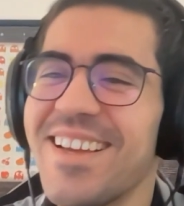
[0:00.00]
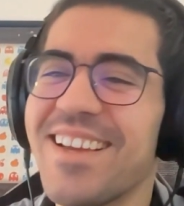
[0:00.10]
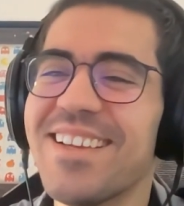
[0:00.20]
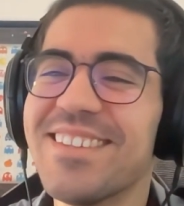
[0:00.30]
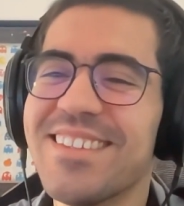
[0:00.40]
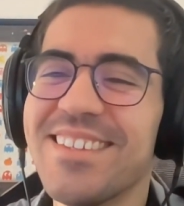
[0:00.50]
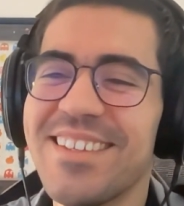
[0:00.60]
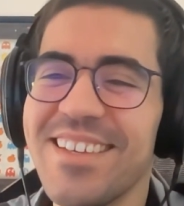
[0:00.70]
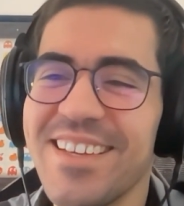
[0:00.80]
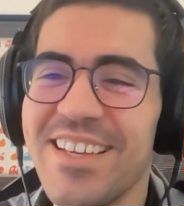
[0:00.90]
And
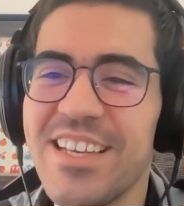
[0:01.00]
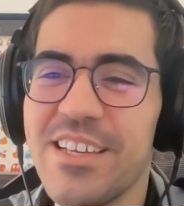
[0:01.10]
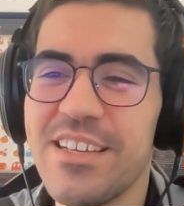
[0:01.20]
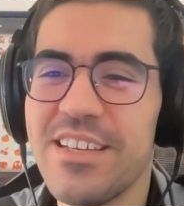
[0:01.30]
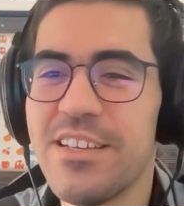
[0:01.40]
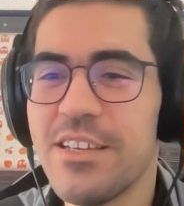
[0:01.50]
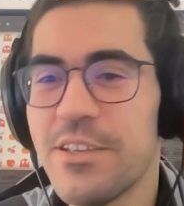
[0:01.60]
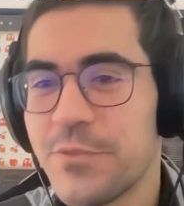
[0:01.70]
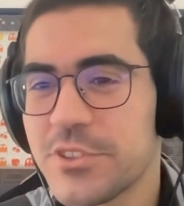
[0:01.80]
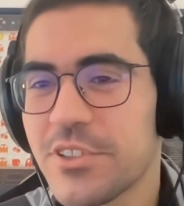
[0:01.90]

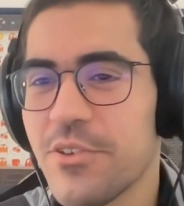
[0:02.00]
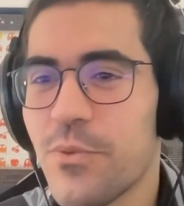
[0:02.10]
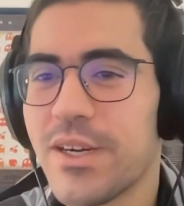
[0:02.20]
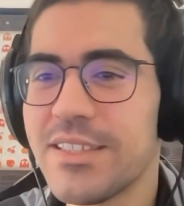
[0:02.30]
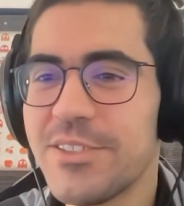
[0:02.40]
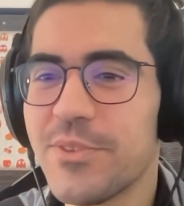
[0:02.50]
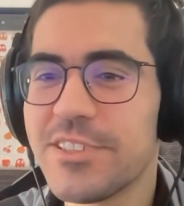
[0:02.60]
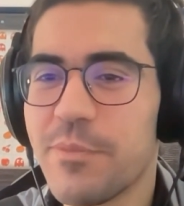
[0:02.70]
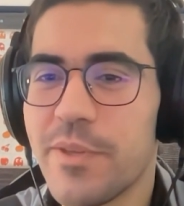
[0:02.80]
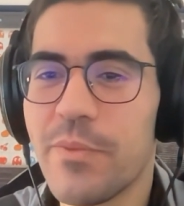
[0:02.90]
if so, what
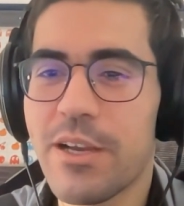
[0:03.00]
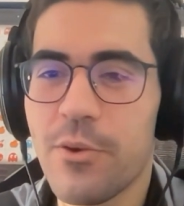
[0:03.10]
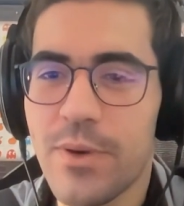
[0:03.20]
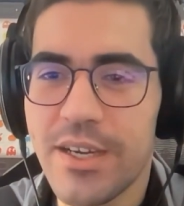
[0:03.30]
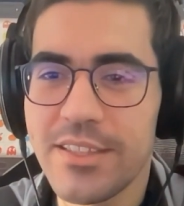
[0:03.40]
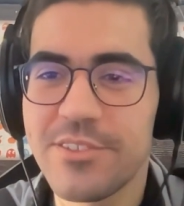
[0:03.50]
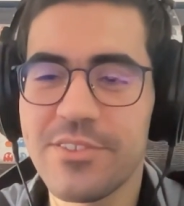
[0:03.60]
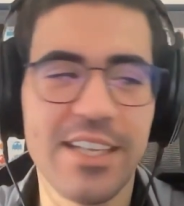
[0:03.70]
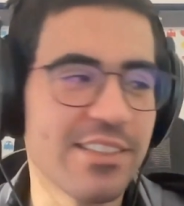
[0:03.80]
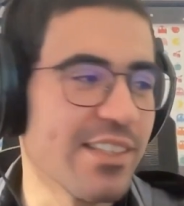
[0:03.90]
would be required to
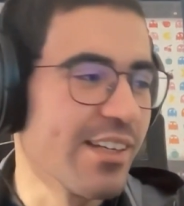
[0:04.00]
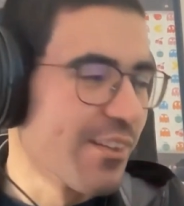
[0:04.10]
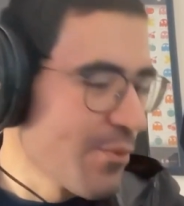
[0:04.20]
get there?